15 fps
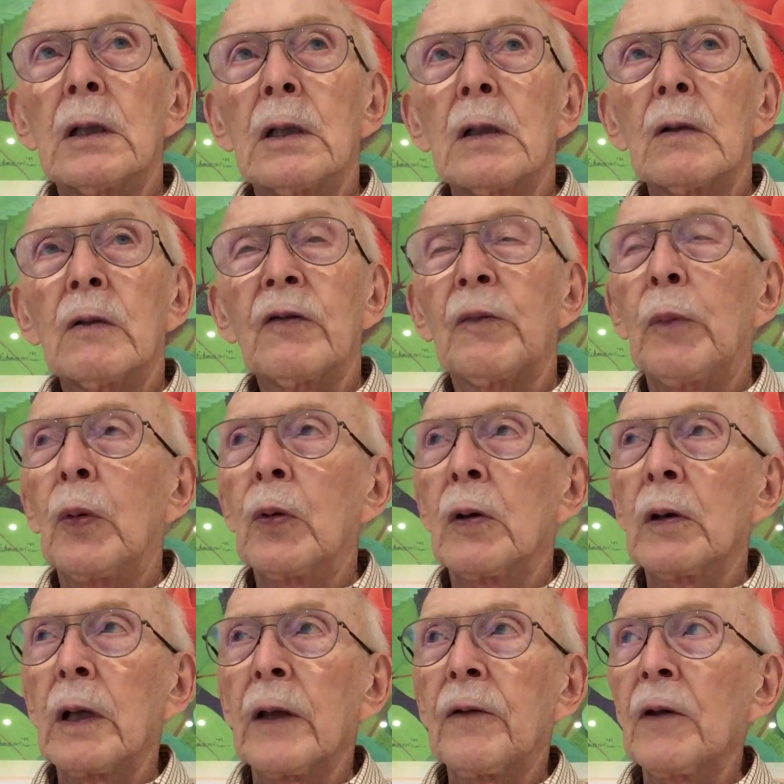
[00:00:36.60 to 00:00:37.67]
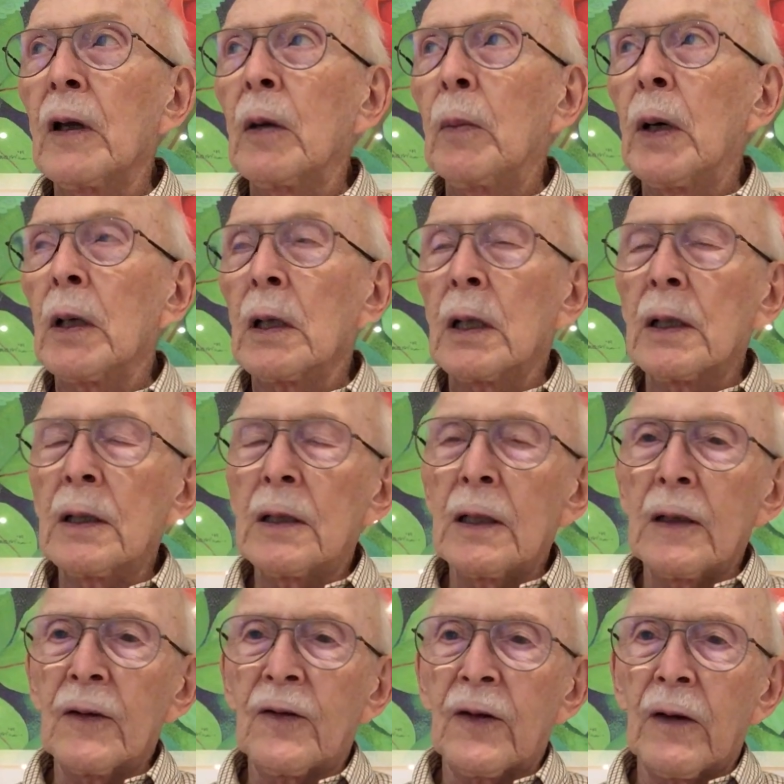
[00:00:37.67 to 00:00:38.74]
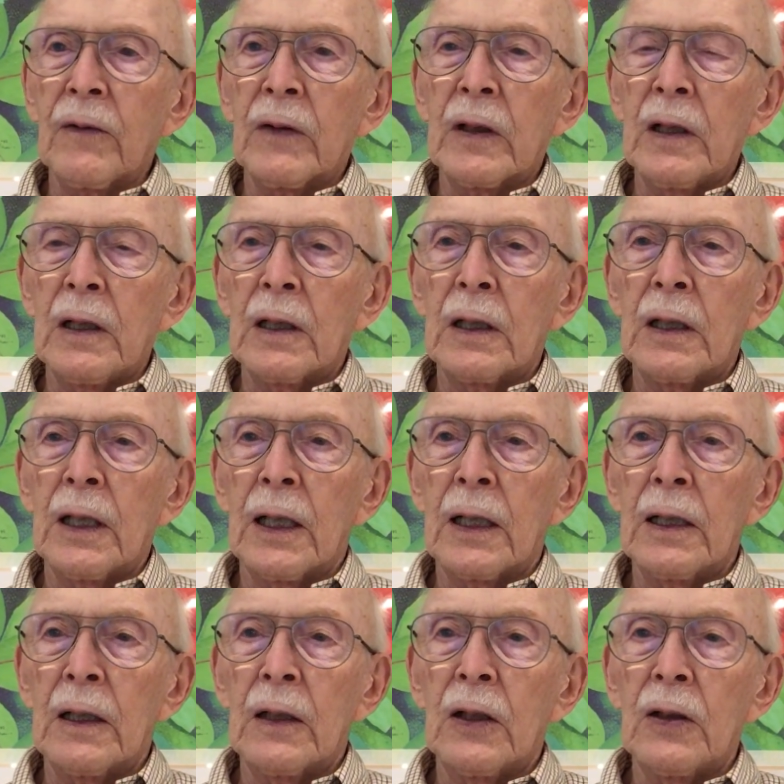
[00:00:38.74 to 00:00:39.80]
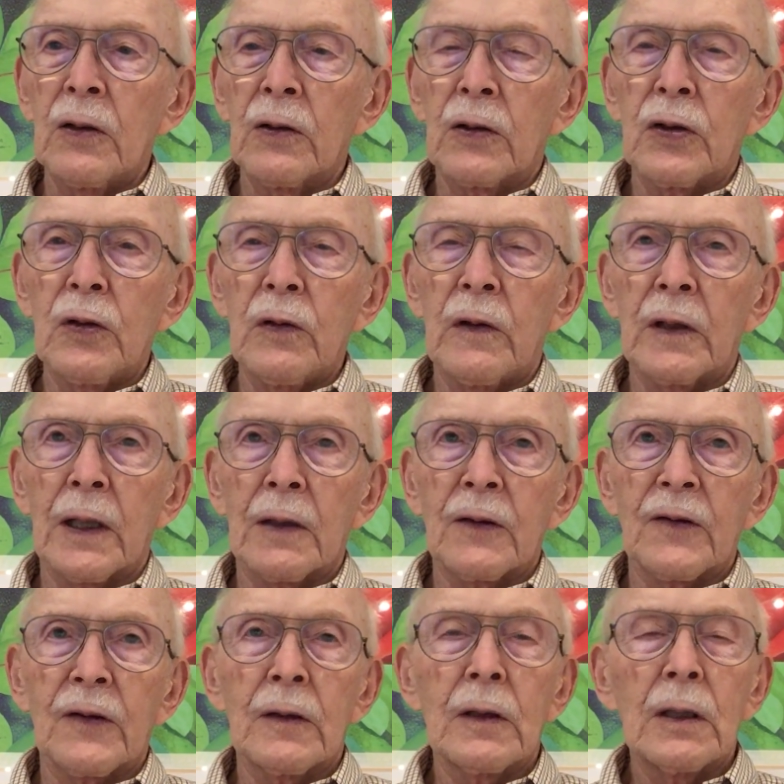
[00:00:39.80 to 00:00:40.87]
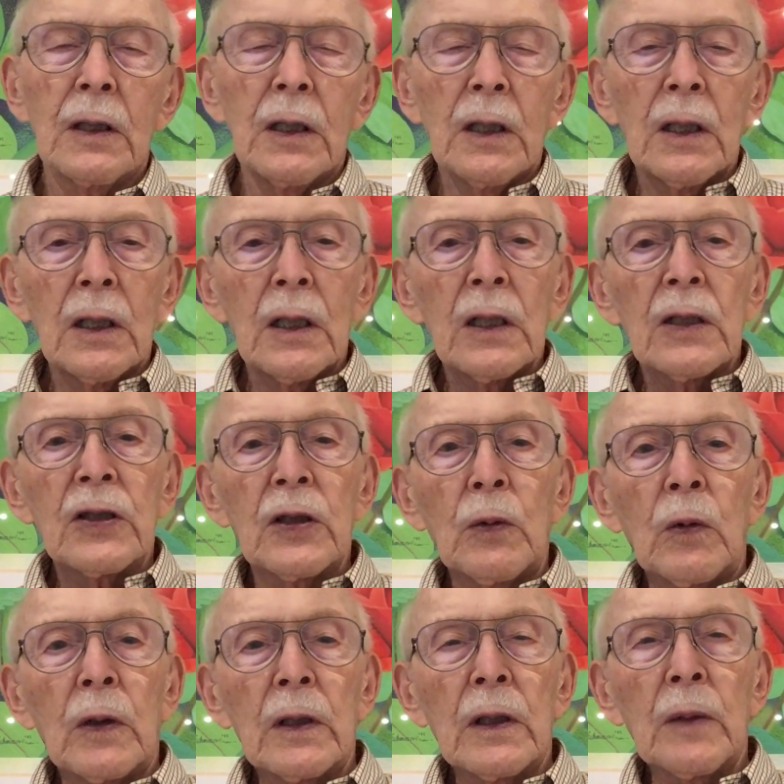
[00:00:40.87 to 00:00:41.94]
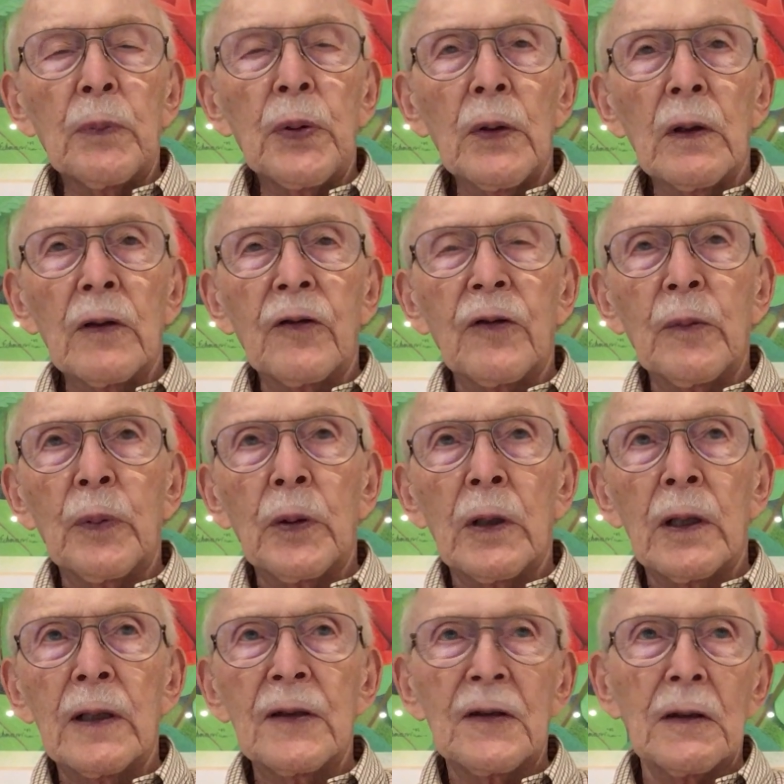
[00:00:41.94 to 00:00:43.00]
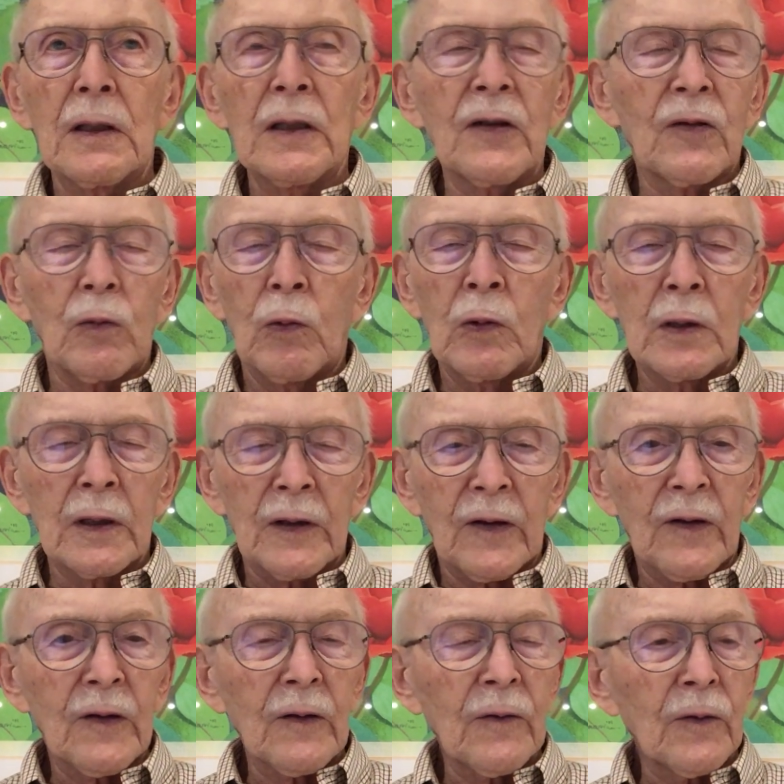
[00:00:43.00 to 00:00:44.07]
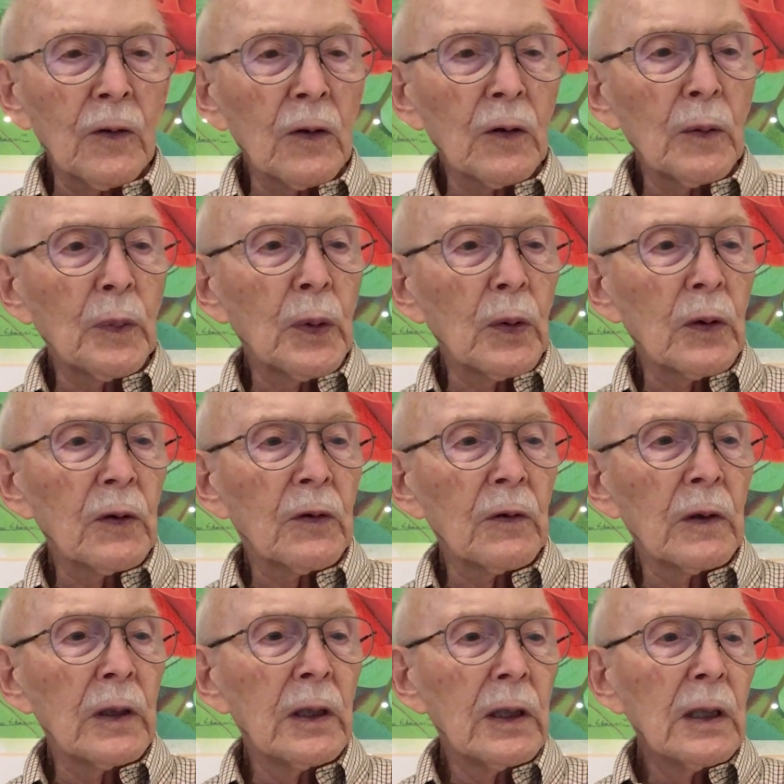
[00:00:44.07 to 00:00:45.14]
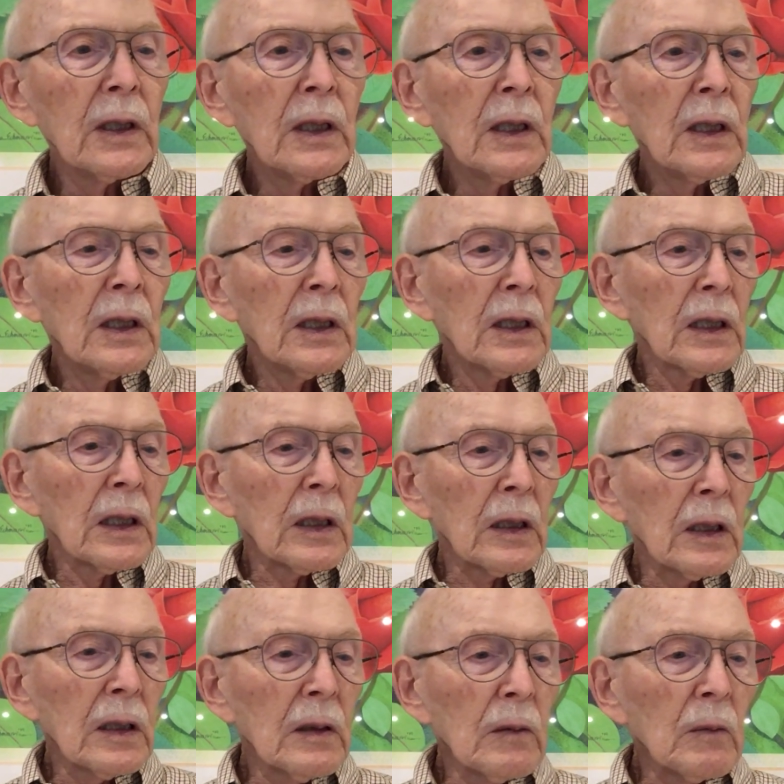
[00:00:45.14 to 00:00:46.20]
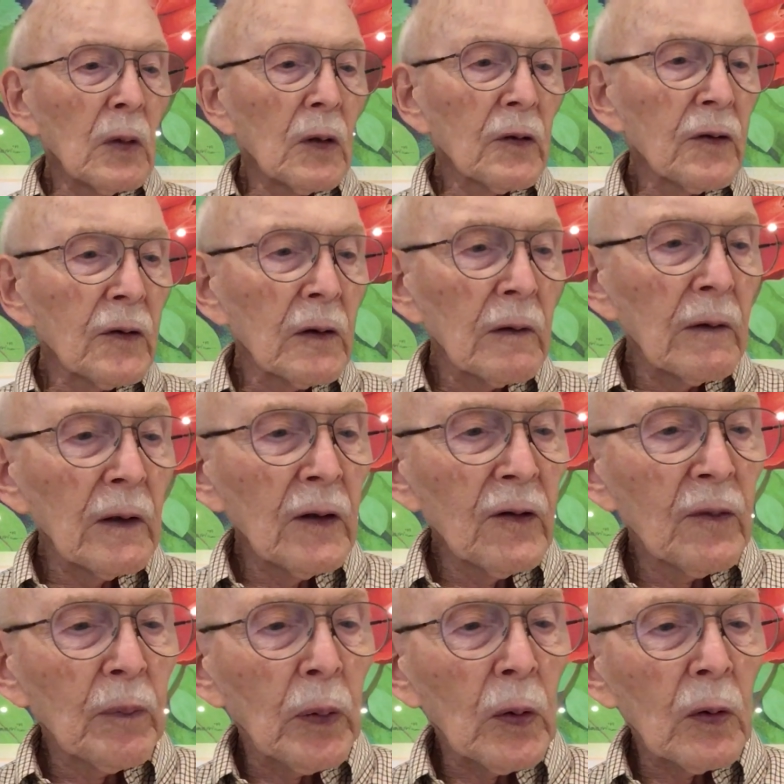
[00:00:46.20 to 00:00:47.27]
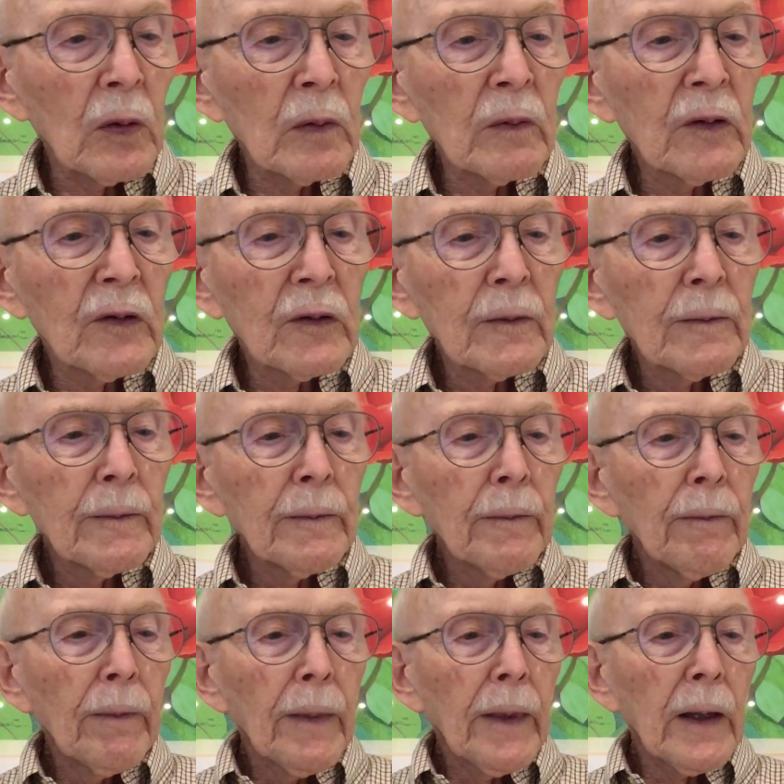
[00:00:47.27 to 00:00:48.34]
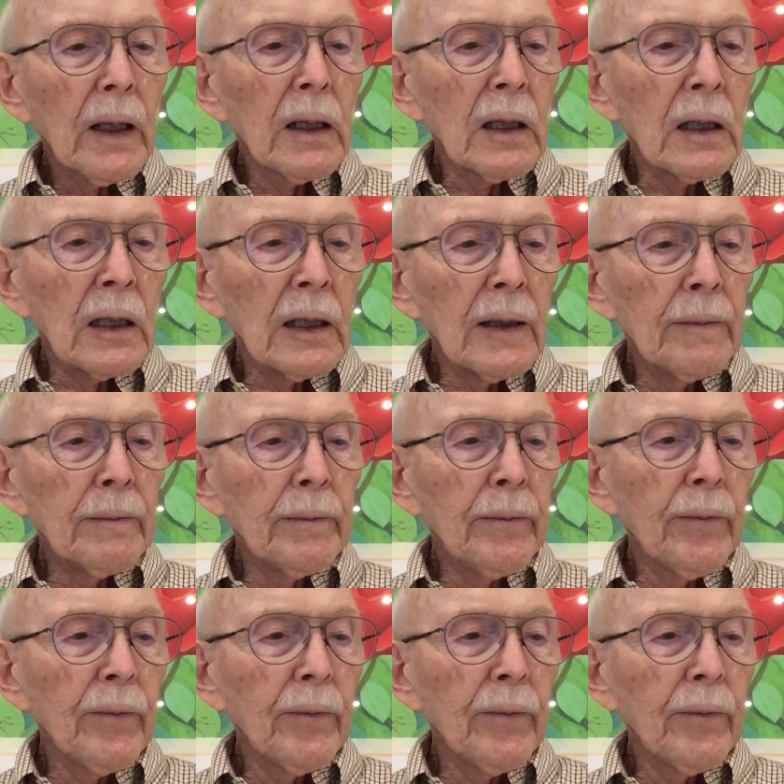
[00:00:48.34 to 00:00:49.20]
was born, I think, about 1917 and died in the year 2000. She won the Pulitzer Prize at least once for her poetry. And most of these poems um,